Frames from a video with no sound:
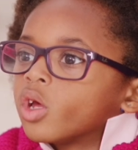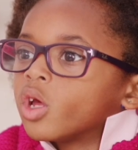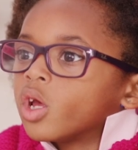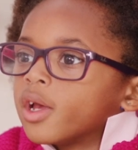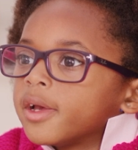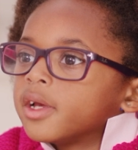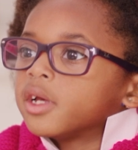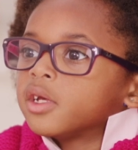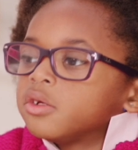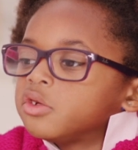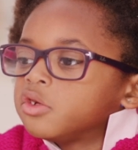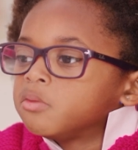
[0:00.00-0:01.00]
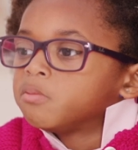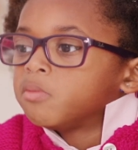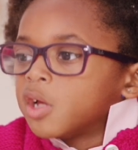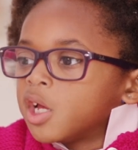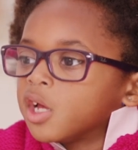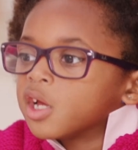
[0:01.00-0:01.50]
His
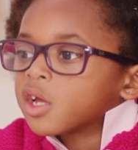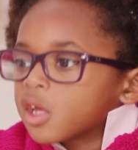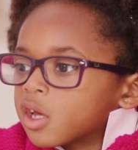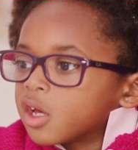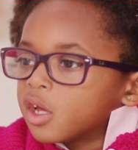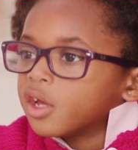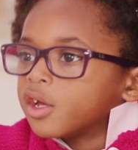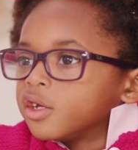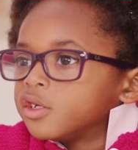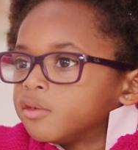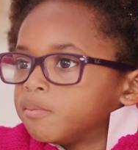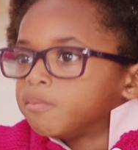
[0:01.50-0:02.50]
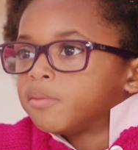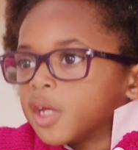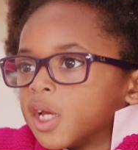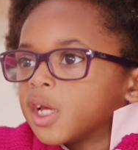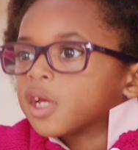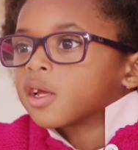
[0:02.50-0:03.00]
pig is big.